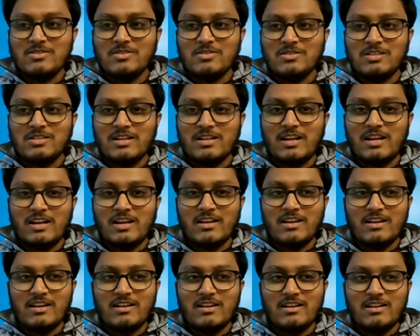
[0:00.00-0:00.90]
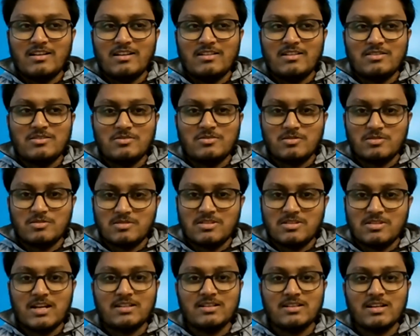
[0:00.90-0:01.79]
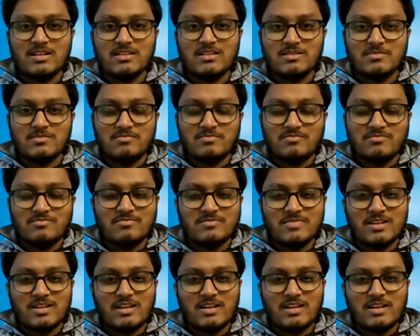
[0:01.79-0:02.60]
So then I uh, chose journalism,